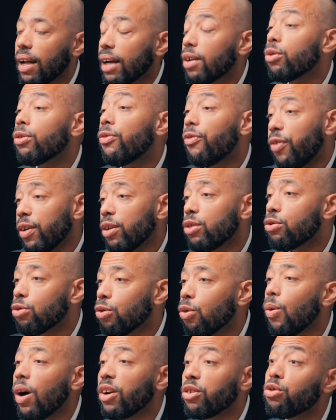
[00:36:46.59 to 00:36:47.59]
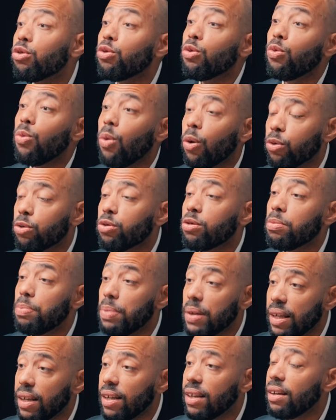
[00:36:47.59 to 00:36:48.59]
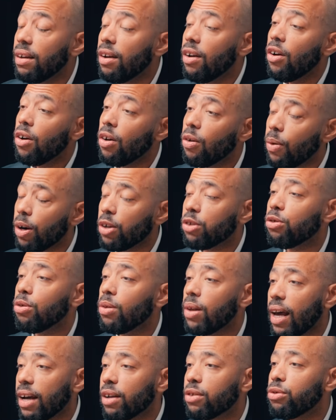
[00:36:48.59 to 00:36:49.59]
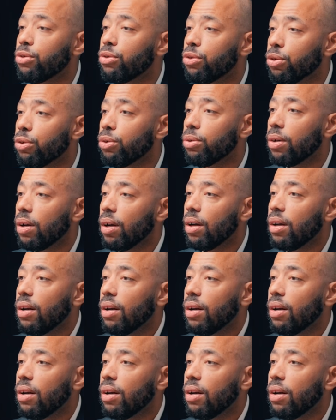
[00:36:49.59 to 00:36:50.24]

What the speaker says: could fit to what you want to be, what you like to do.